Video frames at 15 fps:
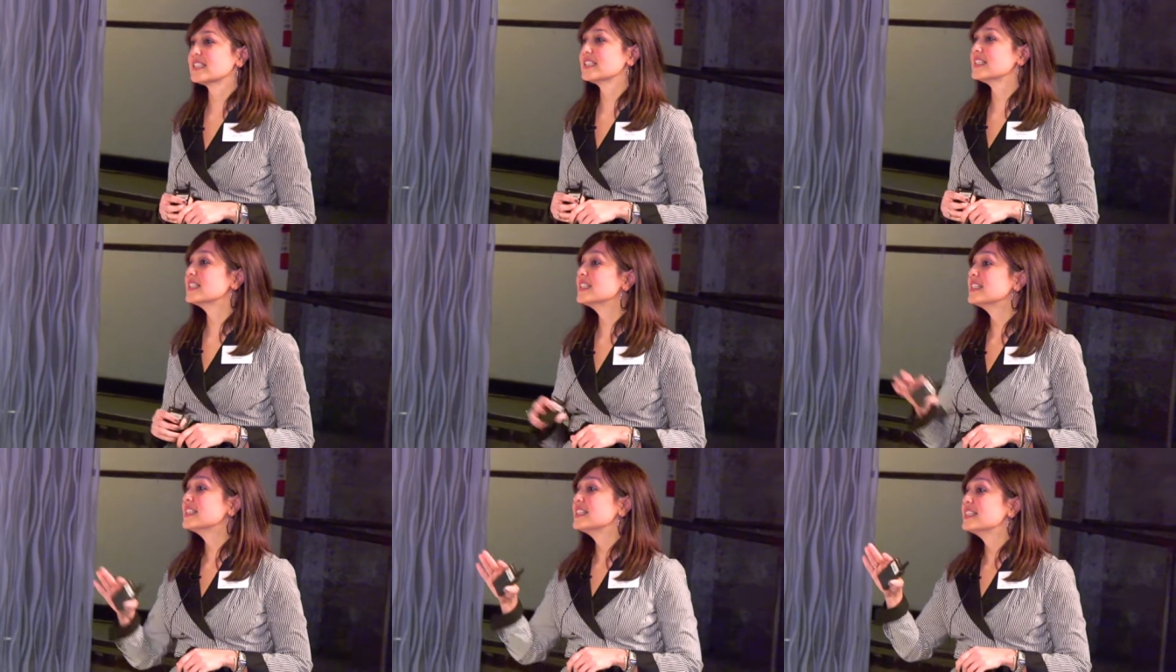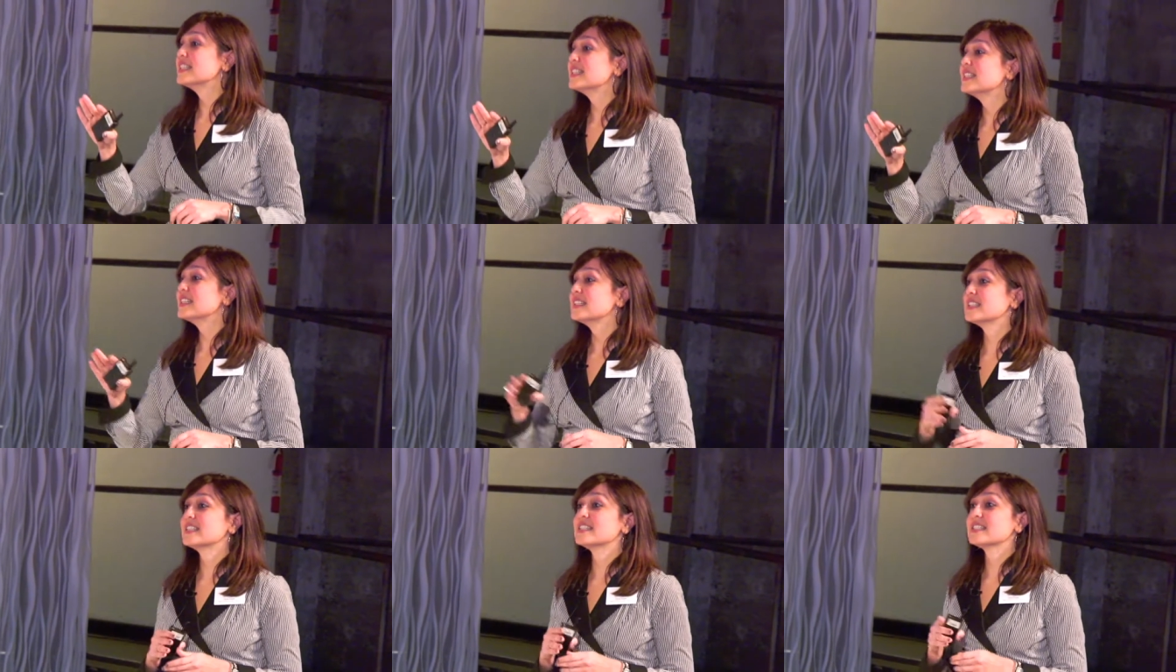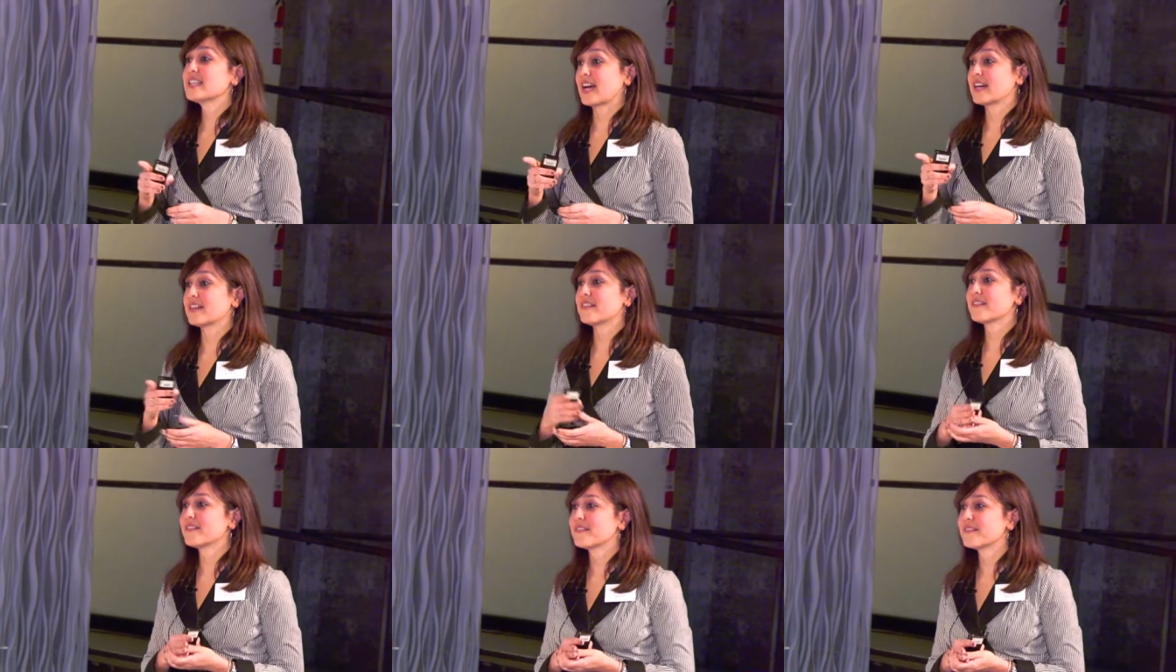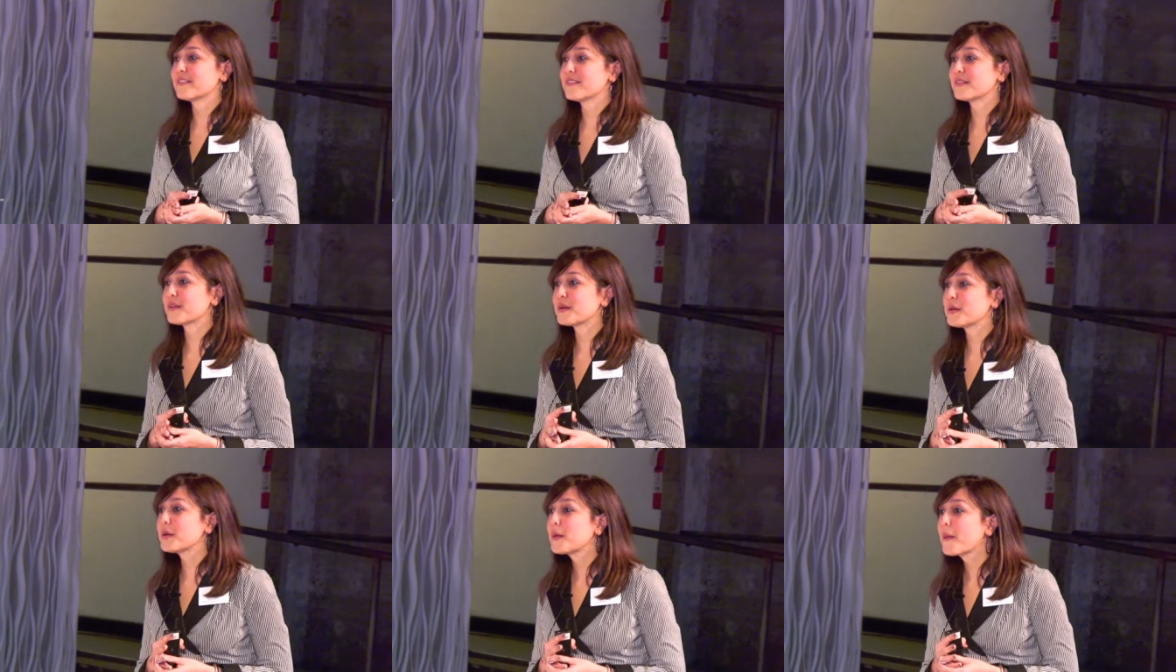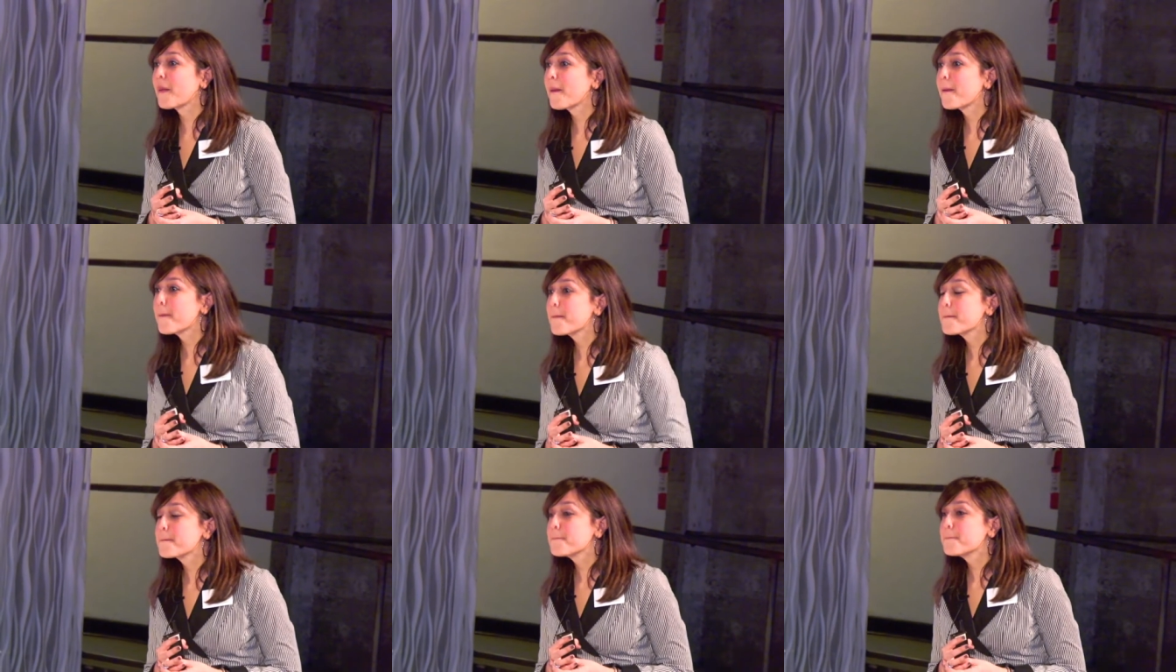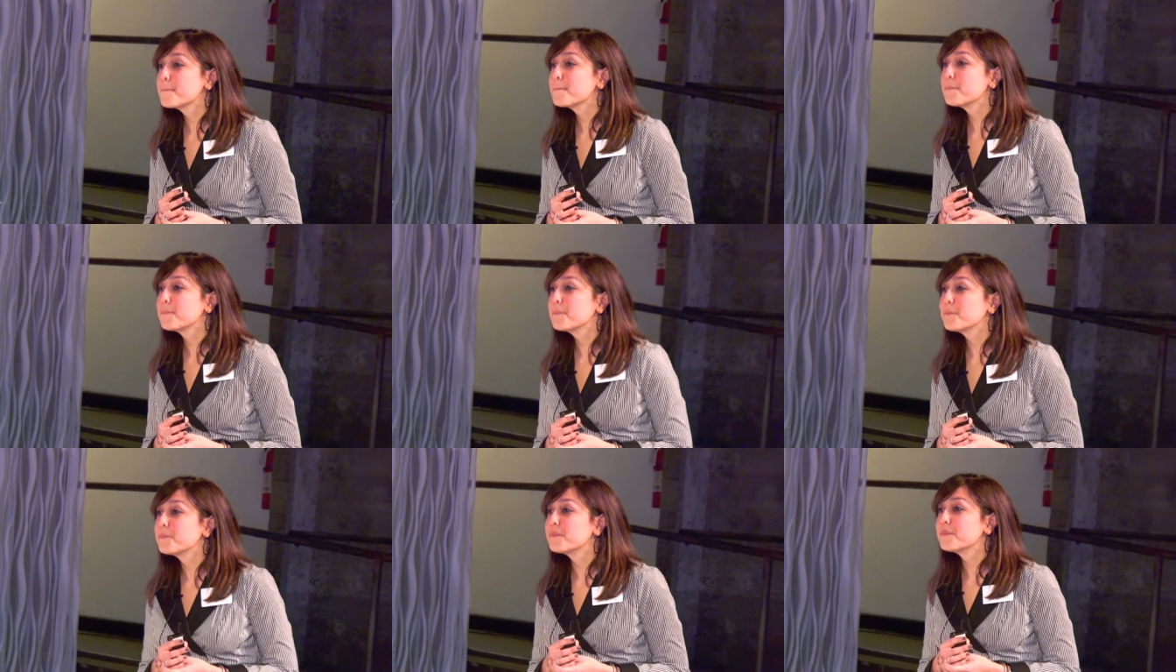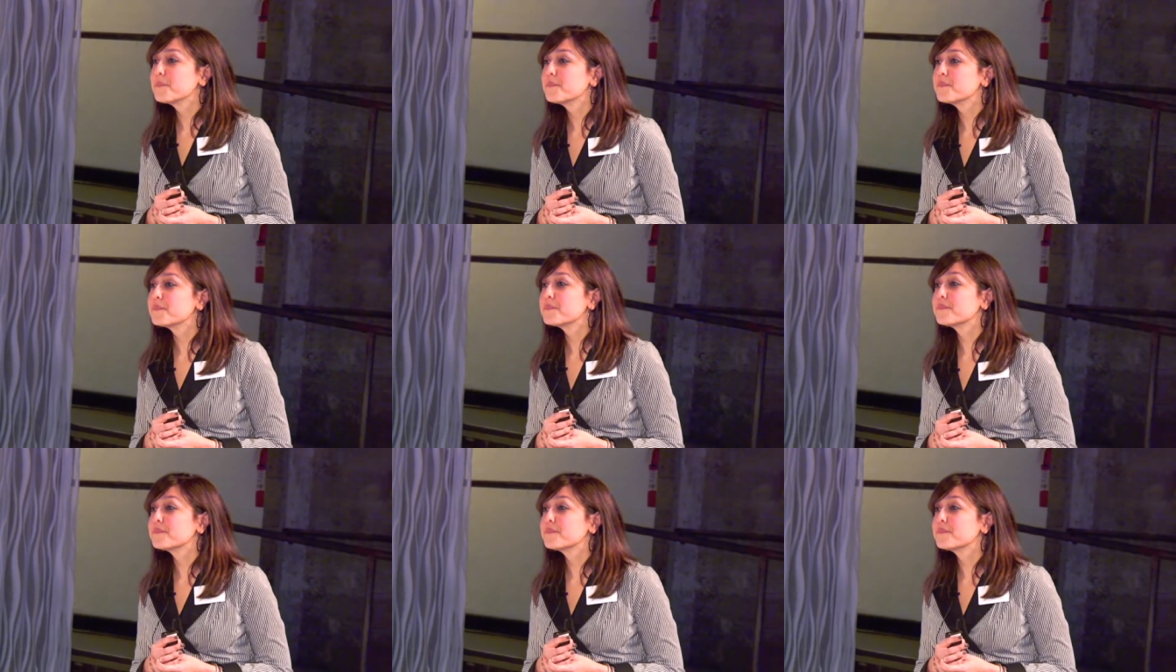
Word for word: Can you, can you expand on your target